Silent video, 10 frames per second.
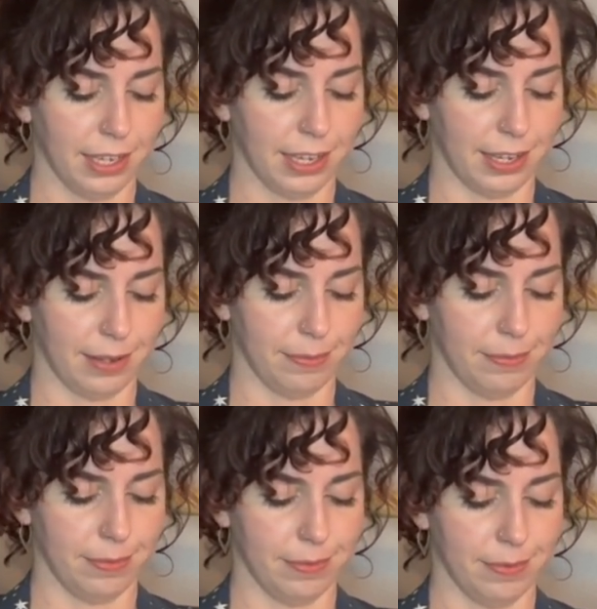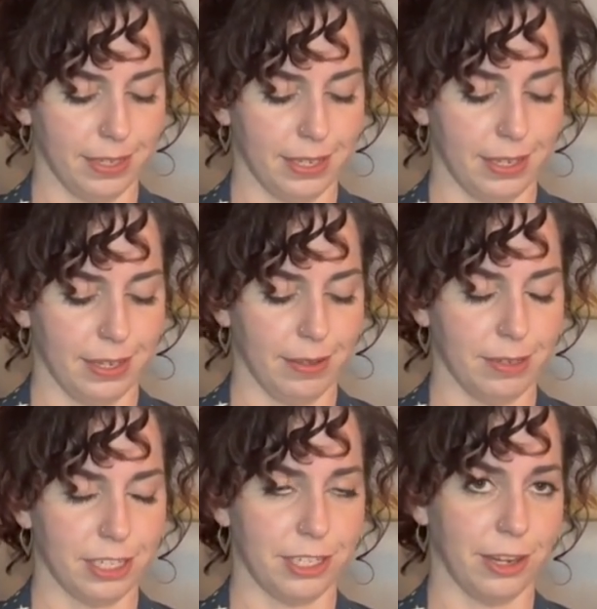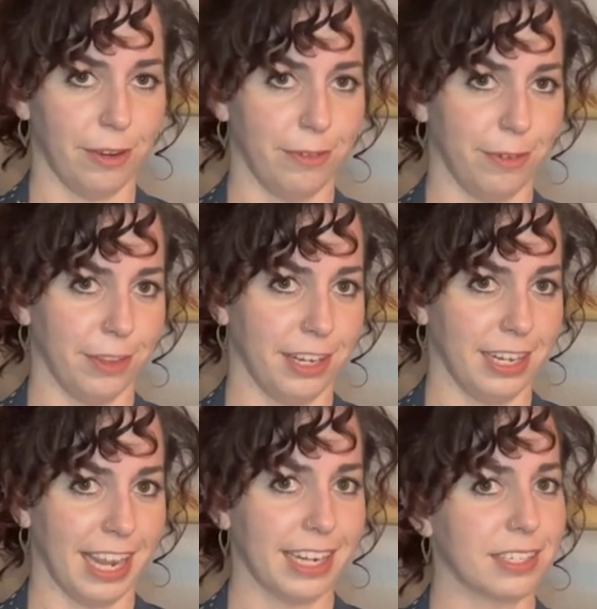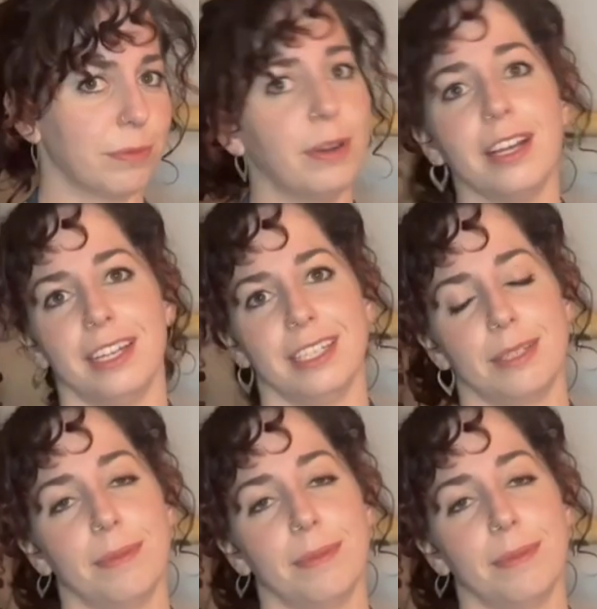Um, so for the next ones,